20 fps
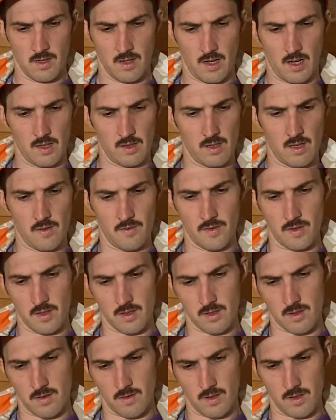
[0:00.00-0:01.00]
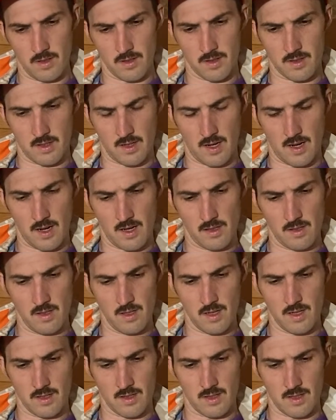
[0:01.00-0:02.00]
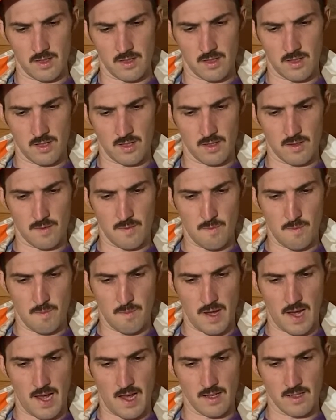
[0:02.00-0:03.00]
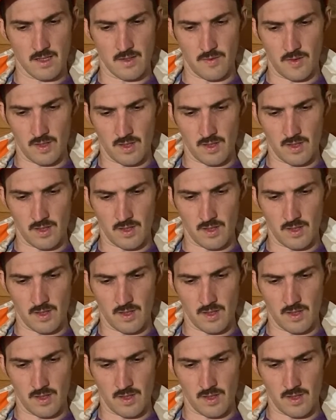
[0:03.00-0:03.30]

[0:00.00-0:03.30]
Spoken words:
I love this grille style. Look at this, just massive.